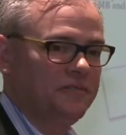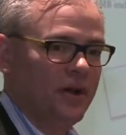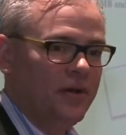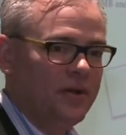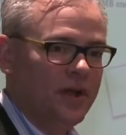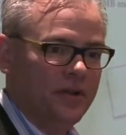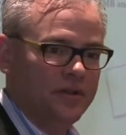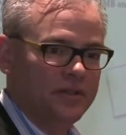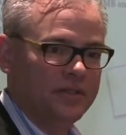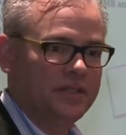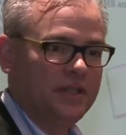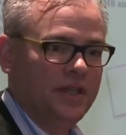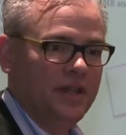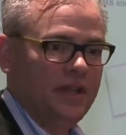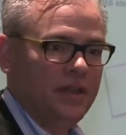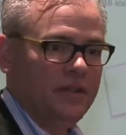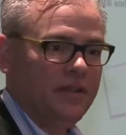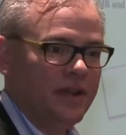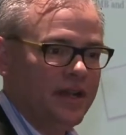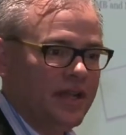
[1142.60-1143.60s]
Photos.
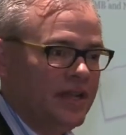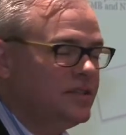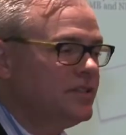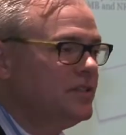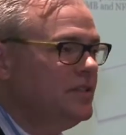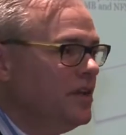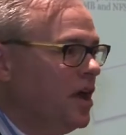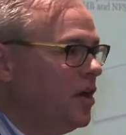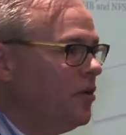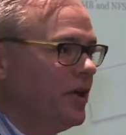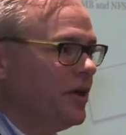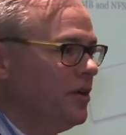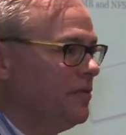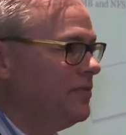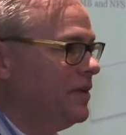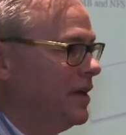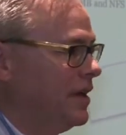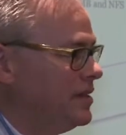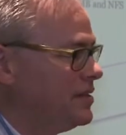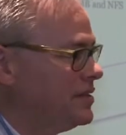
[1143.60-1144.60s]
There is no
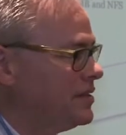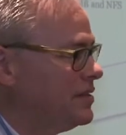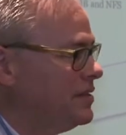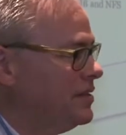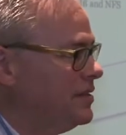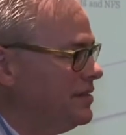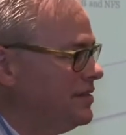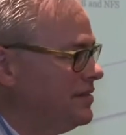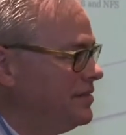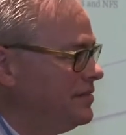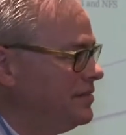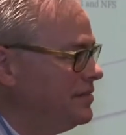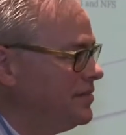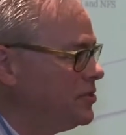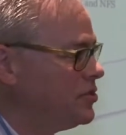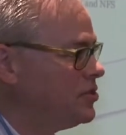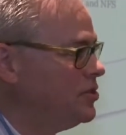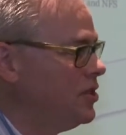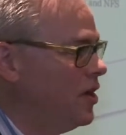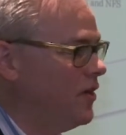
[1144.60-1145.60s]
interface.
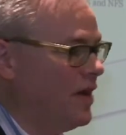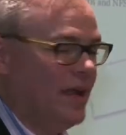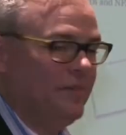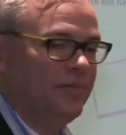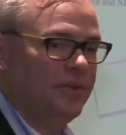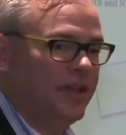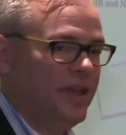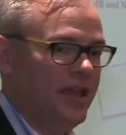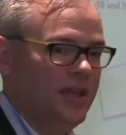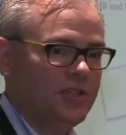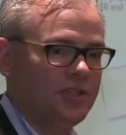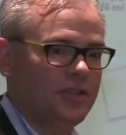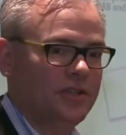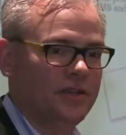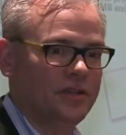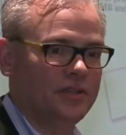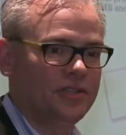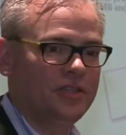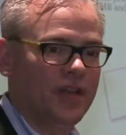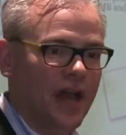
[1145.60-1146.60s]
There's no application.
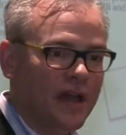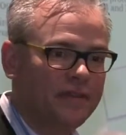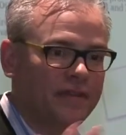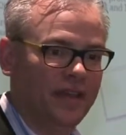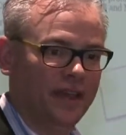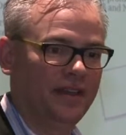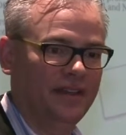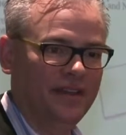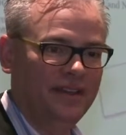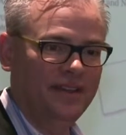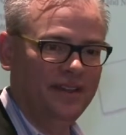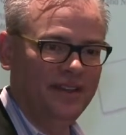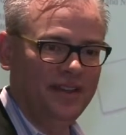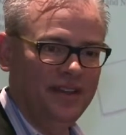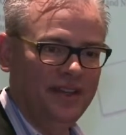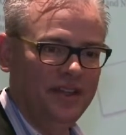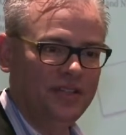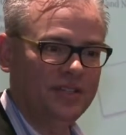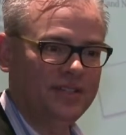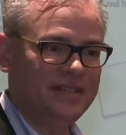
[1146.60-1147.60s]
There's nothing.
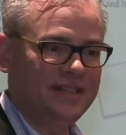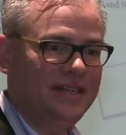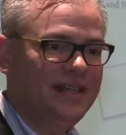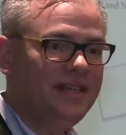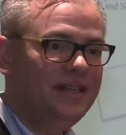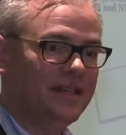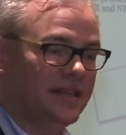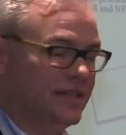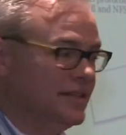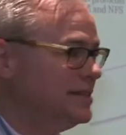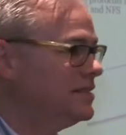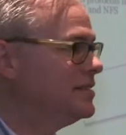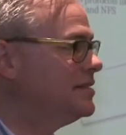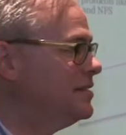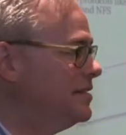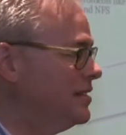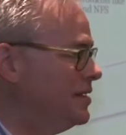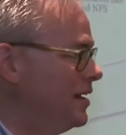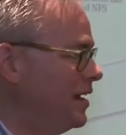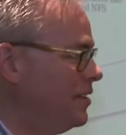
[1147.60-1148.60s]
It just
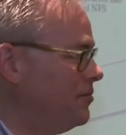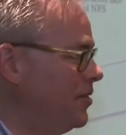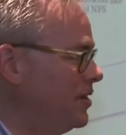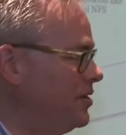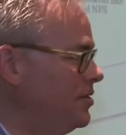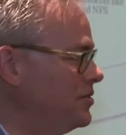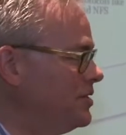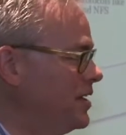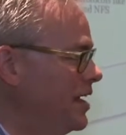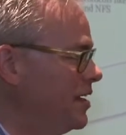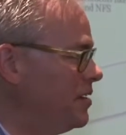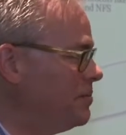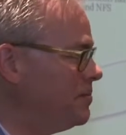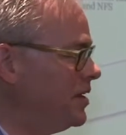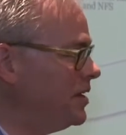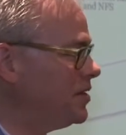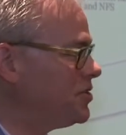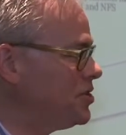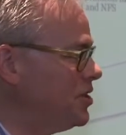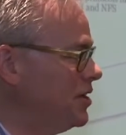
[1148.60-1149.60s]
is. And when you take a
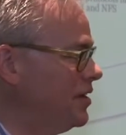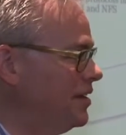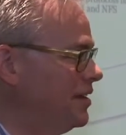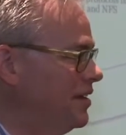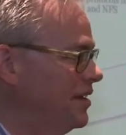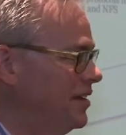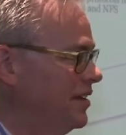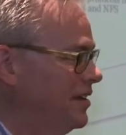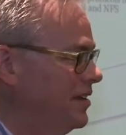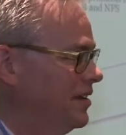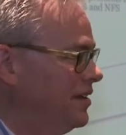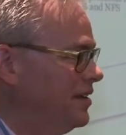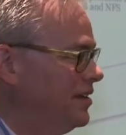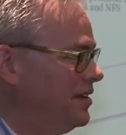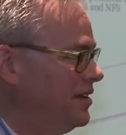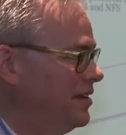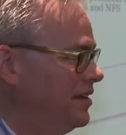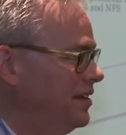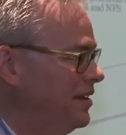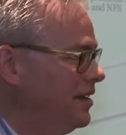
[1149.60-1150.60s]
picture,
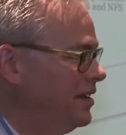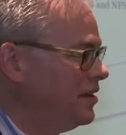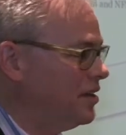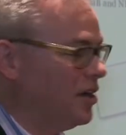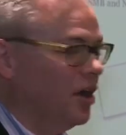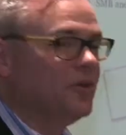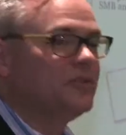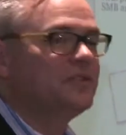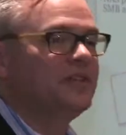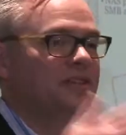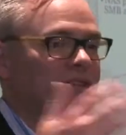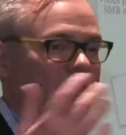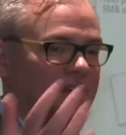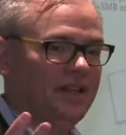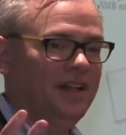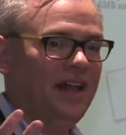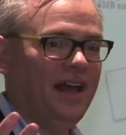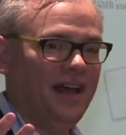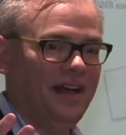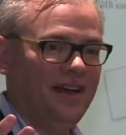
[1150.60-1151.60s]
it goes in the
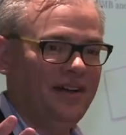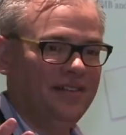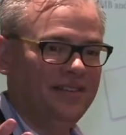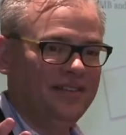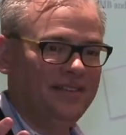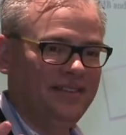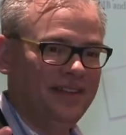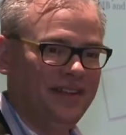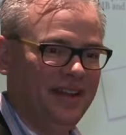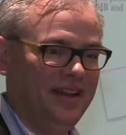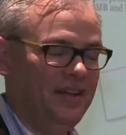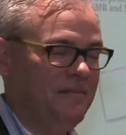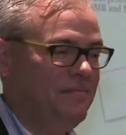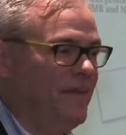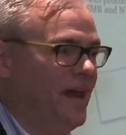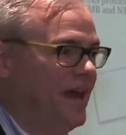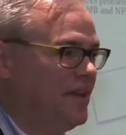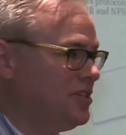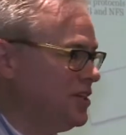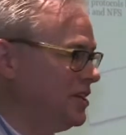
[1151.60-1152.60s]
cloud and it
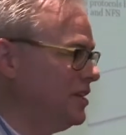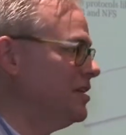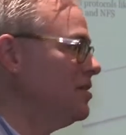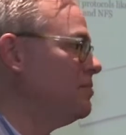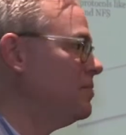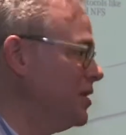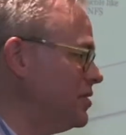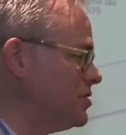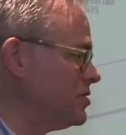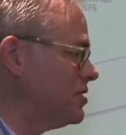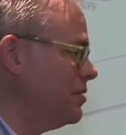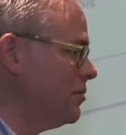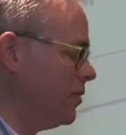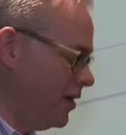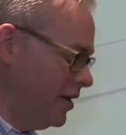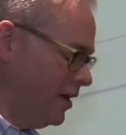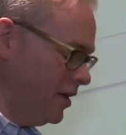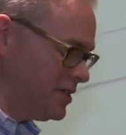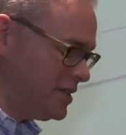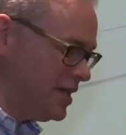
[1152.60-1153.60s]
magically appears
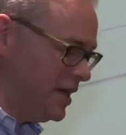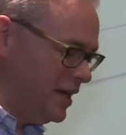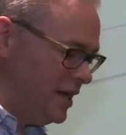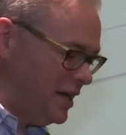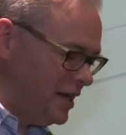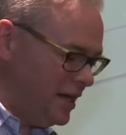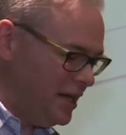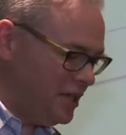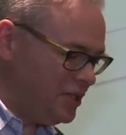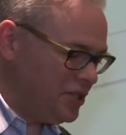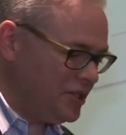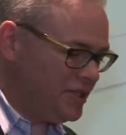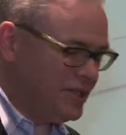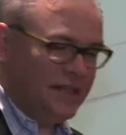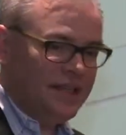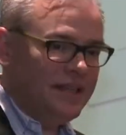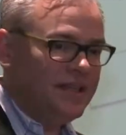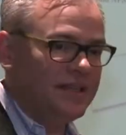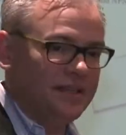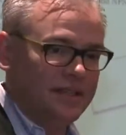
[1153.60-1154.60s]
somewhere else. It just
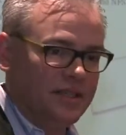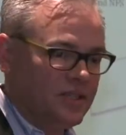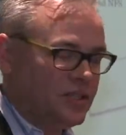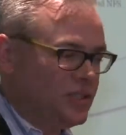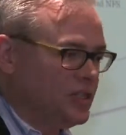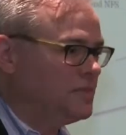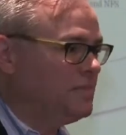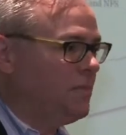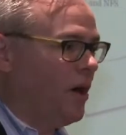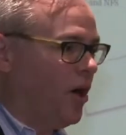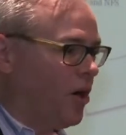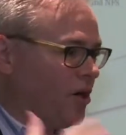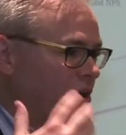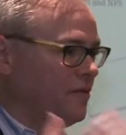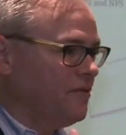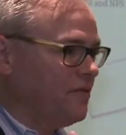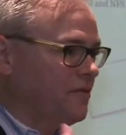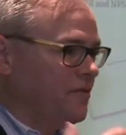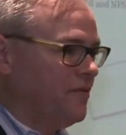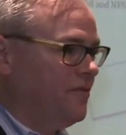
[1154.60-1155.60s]
is. It's just part
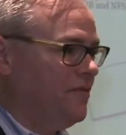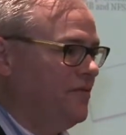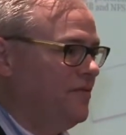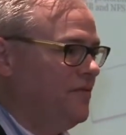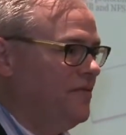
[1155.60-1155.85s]
of